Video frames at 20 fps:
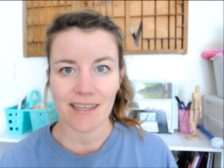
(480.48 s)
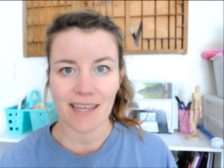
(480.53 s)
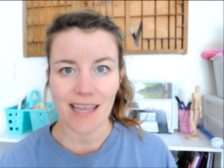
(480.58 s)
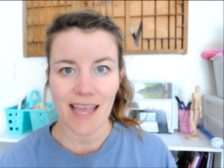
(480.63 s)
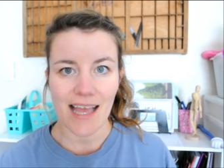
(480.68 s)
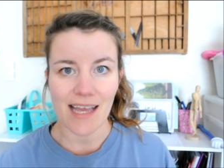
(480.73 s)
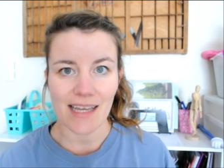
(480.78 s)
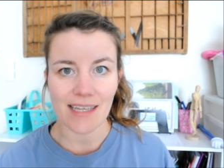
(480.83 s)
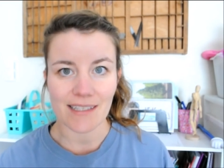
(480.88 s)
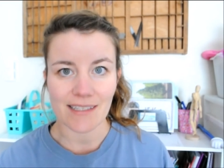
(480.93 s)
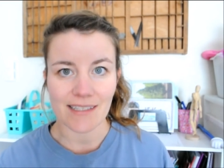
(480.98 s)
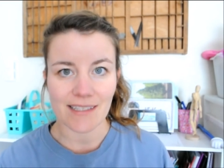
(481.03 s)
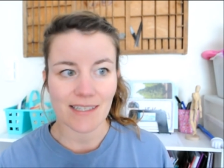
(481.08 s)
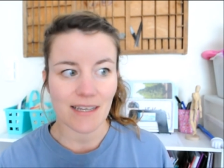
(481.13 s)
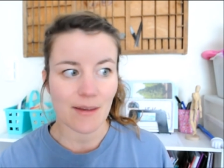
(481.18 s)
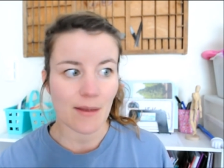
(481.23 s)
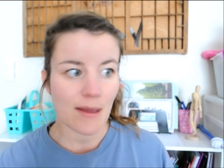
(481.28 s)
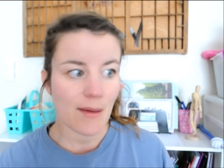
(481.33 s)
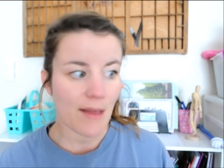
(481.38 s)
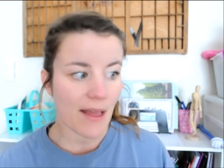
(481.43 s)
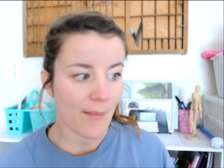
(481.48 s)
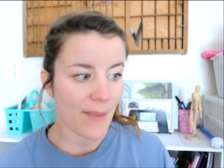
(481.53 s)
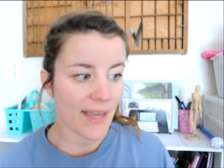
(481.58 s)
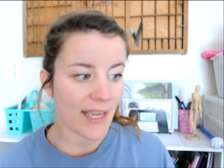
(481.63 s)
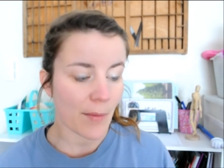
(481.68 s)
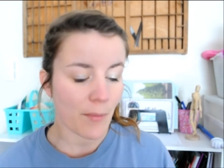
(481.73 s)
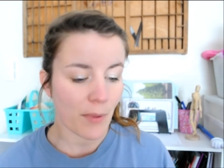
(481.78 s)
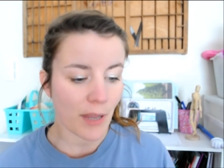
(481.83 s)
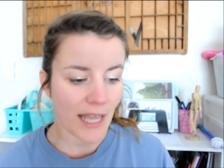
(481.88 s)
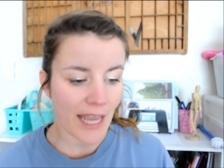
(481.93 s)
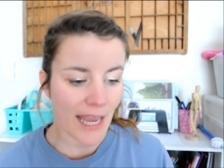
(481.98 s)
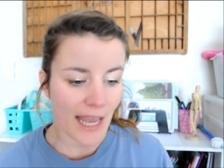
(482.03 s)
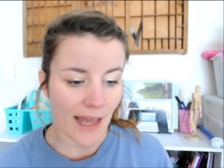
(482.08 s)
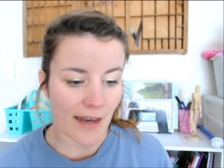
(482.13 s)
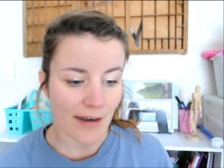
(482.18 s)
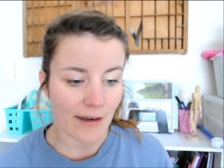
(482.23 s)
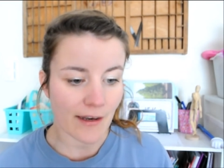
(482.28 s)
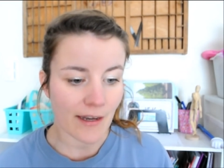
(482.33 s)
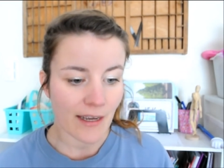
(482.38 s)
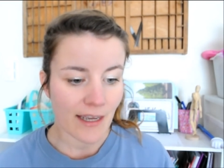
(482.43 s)
and make a
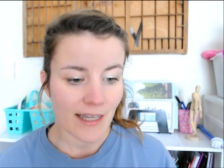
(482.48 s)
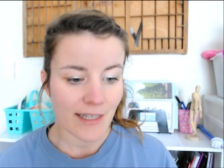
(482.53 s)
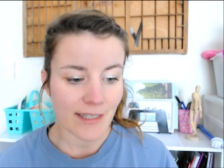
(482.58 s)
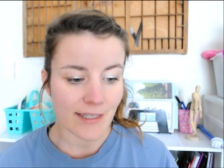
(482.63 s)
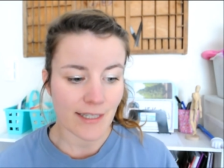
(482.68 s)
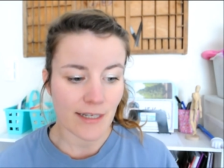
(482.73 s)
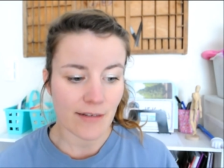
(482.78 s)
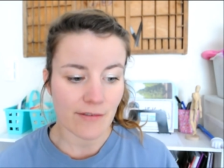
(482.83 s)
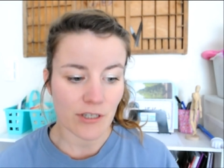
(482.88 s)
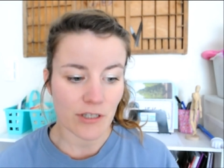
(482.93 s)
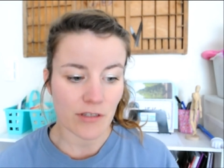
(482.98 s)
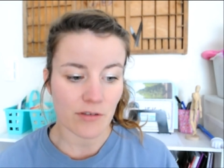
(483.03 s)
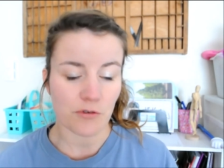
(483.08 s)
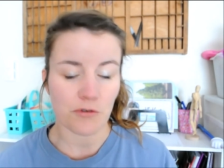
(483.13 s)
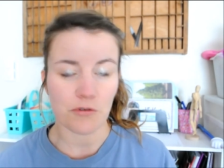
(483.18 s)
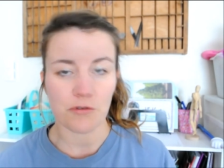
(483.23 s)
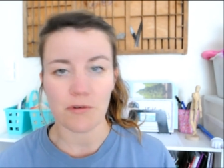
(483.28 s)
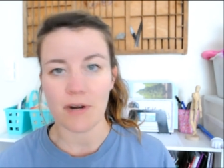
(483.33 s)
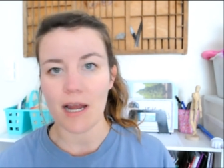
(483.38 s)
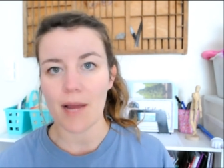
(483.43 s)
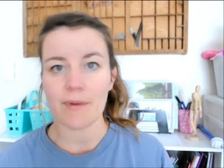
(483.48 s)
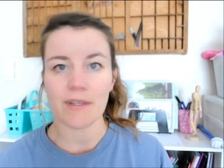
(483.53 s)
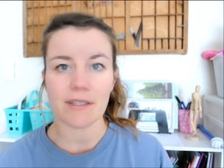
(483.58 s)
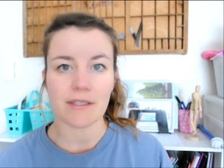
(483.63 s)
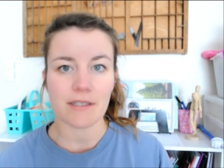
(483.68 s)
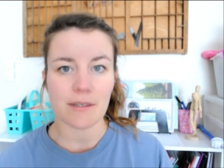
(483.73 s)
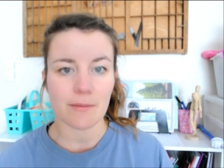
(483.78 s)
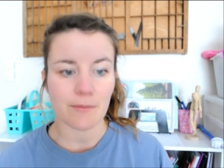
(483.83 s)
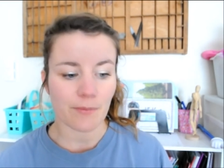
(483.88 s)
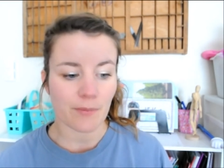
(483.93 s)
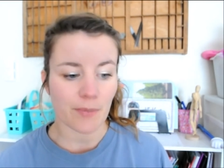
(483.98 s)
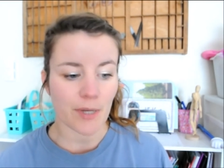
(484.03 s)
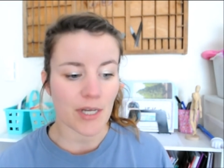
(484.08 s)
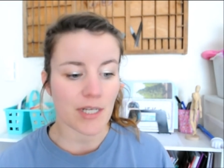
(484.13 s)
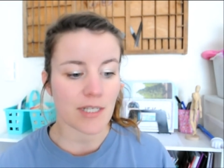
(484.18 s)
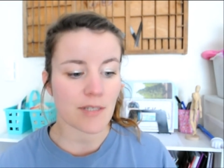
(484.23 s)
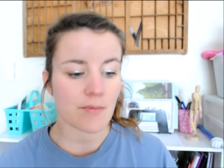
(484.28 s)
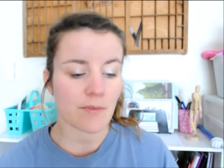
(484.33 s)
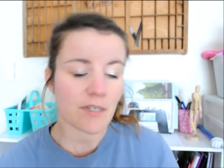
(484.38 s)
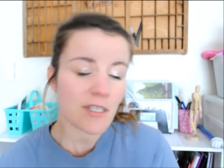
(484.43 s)
plan instead of just grabbing some
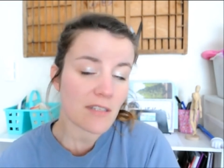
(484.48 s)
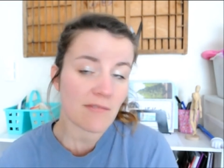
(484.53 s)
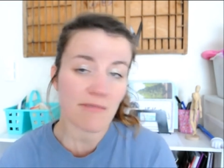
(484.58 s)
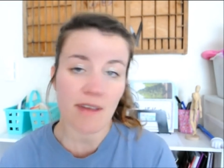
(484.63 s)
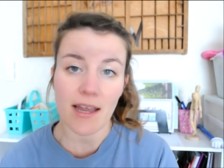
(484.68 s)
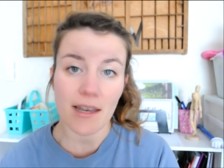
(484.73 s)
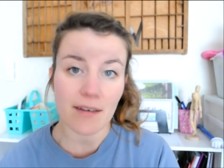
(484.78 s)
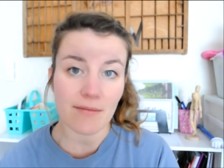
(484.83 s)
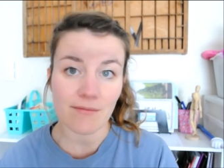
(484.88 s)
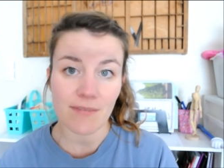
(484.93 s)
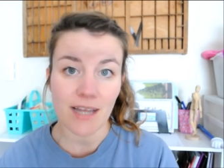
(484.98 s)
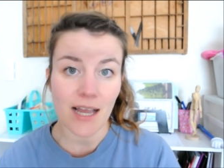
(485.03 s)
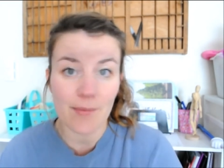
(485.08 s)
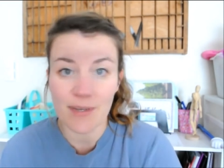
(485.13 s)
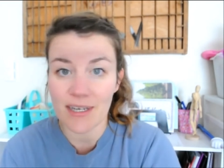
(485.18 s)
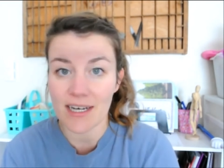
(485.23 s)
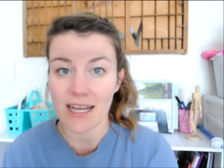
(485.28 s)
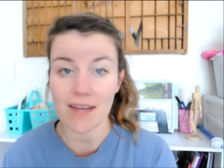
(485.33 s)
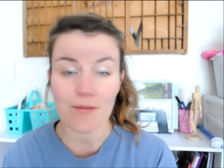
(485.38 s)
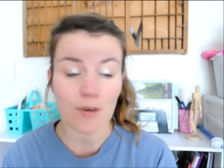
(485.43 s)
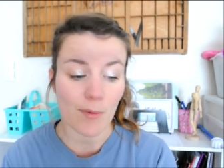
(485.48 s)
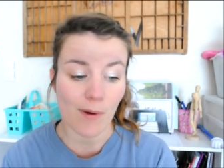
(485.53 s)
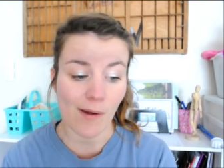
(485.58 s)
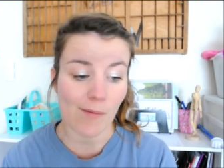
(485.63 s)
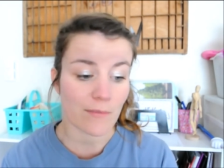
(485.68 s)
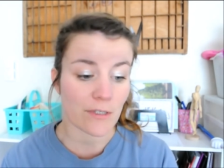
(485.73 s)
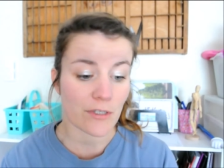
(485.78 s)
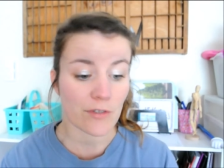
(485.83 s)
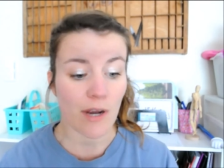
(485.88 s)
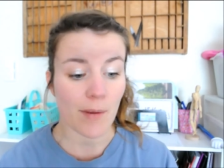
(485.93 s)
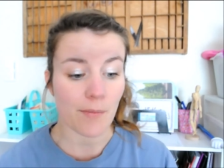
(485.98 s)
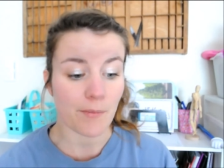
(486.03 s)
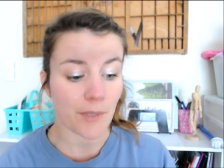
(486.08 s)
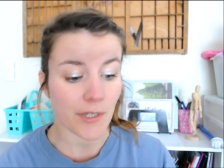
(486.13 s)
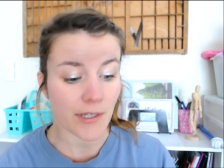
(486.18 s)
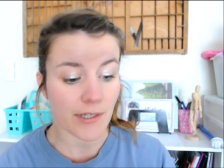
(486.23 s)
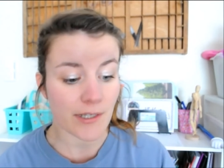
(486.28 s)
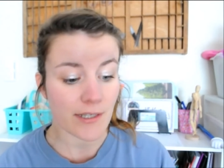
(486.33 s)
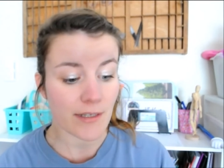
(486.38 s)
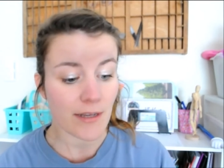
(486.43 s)
books, which is fine. I mean, I have no problem just grabbing
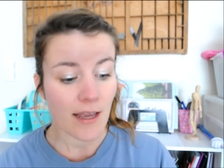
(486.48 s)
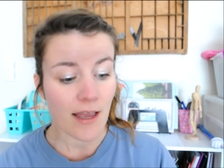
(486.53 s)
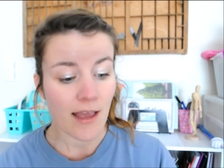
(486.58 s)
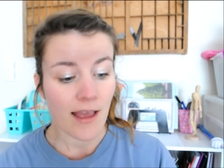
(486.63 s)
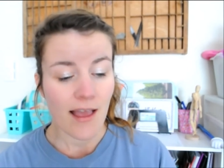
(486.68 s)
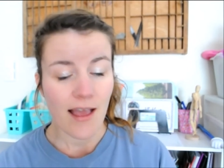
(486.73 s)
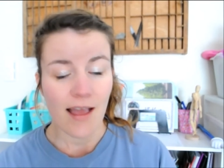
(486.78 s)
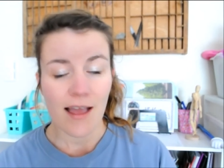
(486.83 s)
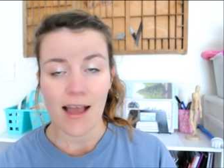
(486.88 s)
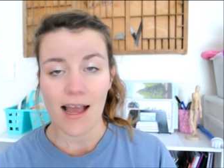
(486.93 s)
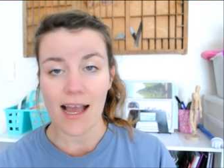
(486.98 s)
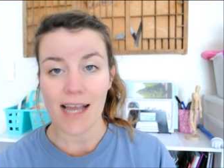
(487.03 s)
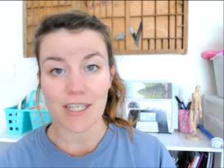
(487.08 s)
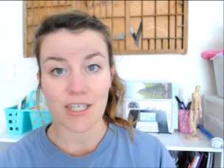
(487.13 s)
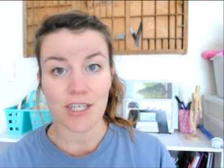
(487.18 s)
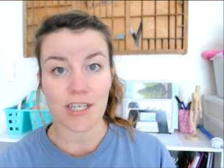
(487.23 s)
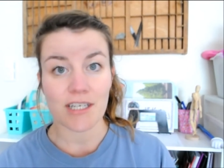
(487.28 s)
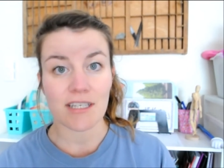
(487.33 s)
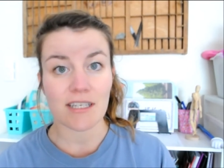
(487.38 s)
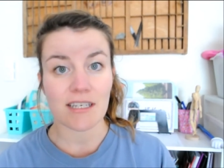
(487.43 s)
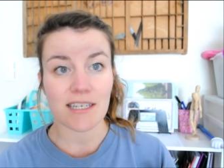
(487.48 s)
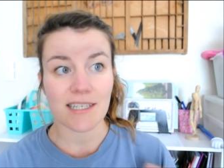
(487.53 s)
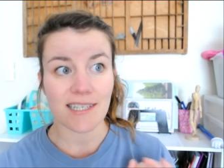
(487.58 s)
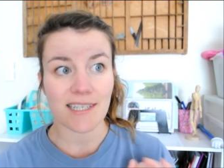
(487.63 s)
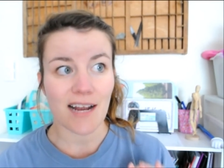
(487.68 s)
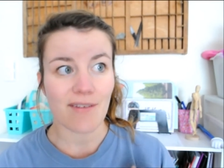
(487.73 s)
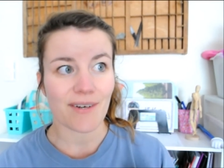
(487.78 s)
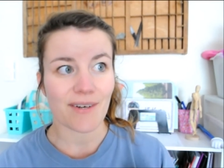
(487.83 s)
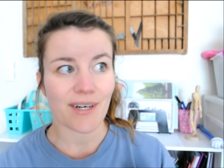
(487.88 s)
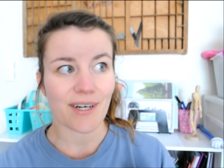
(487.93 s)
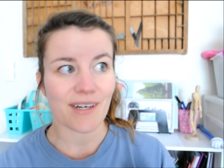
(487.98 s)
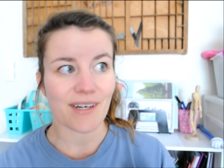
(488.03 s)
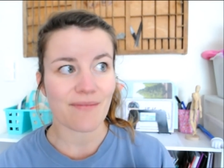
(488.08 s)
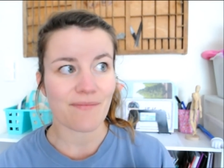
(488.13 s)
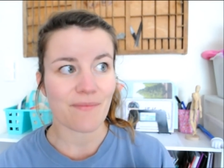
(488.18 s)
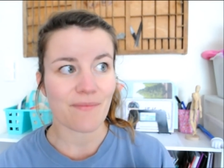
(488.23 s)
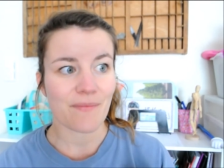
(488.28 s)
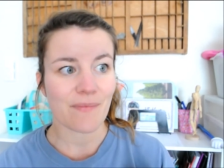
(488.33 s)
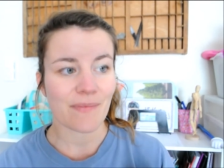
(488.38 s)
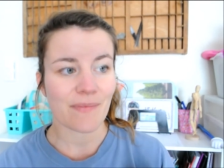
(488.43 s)
books. I just discovered,
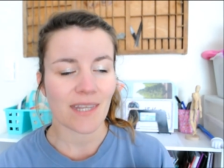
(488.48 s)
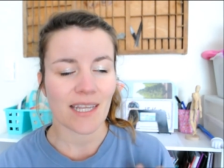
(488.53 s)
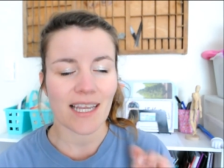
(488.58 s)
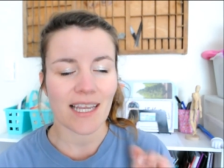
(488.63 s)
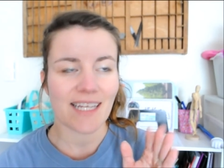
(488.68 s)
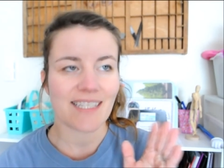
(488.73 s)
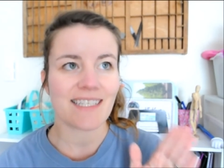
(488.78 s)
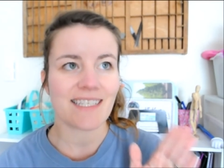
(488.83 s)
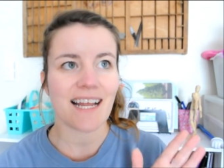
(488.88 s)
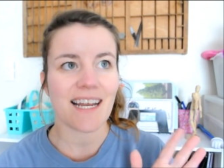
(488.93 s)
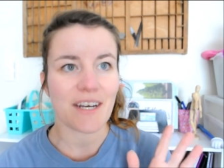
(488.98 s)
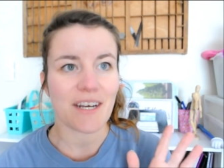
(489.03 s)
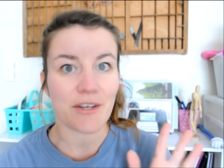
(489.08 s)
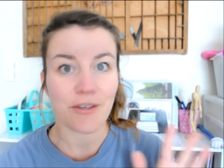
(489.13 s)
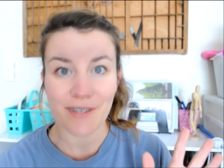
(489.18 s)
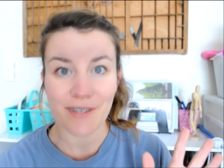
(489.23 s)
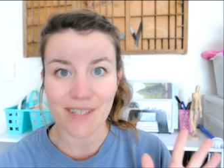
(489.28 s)
it's not a new